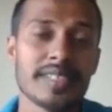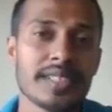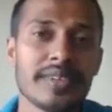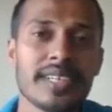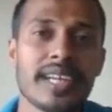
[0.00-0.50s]

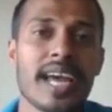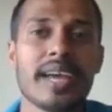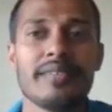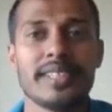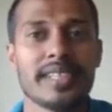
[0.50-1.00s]
this one I
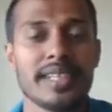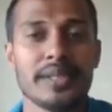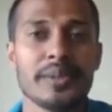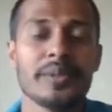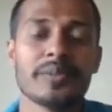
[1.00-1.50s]
will tell
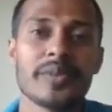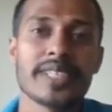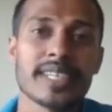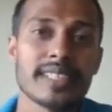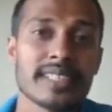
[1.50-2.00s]
you
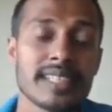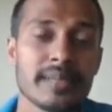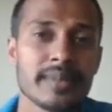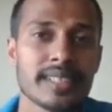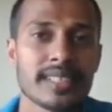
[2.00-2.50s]
which are the
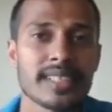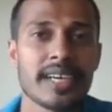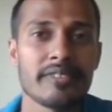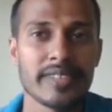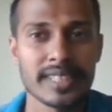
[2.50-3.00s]
syllabus
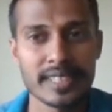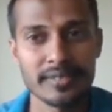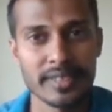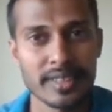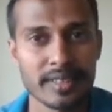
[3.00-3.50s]
are fixed
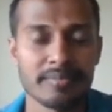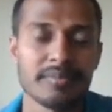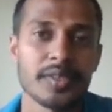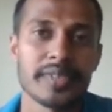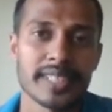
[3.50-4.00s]
for
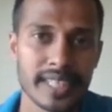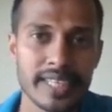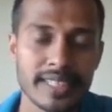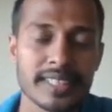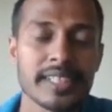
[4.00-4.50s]
your
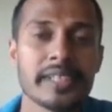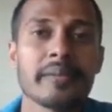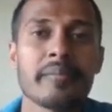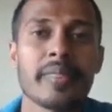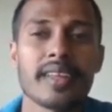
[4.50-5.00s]
study this year
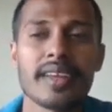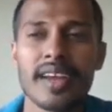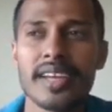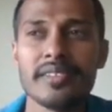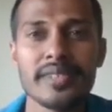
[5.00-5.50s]

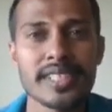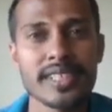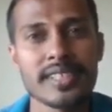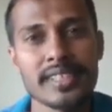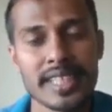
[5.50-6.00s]
and which
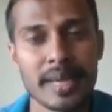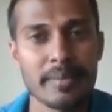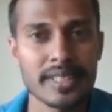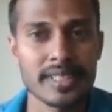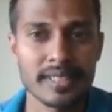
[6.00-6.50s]
are the
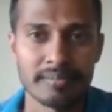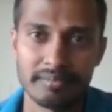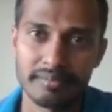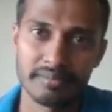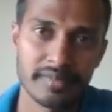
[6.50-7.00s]
chapters
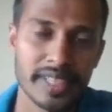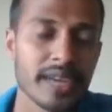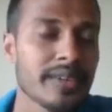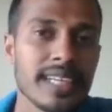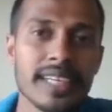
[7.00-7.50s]
they
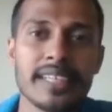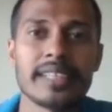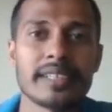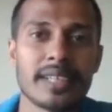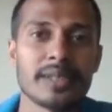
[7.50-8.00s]
have
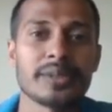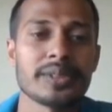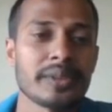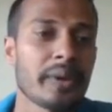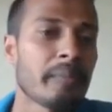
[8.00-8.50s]
deleted, all those.
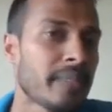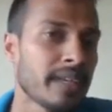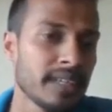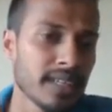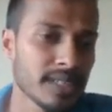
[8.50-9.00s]
Okay,
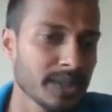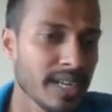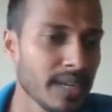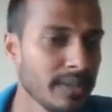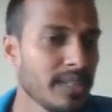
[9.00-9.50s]
so
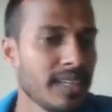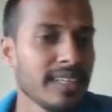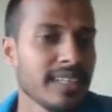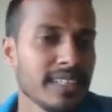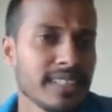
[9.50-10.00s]
now
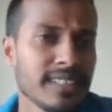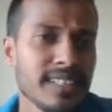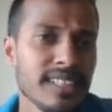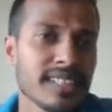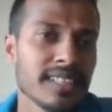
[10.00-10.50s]

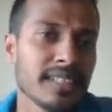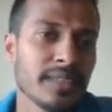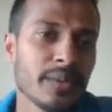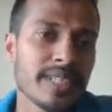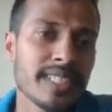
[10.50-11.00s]
see,
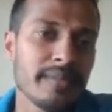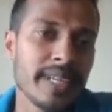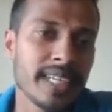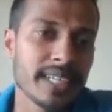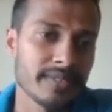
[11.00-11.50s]
what is the
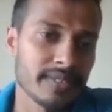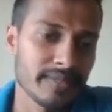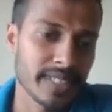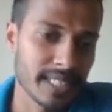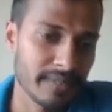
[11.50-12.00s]
meaning of,
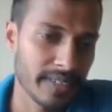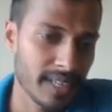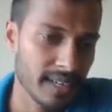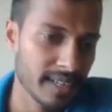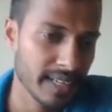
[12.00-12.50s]
first of
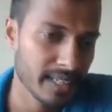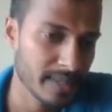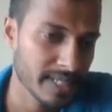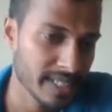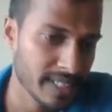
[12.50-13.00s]
all let
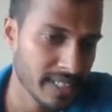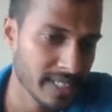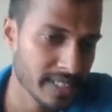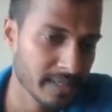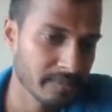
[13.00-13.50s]
me
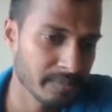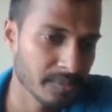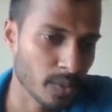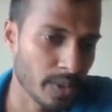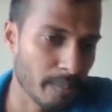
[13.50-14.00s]
take
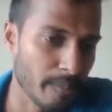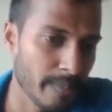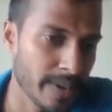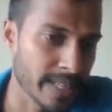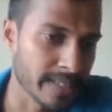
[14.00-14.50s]
one
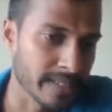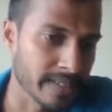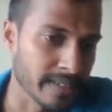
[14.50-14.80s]
pen.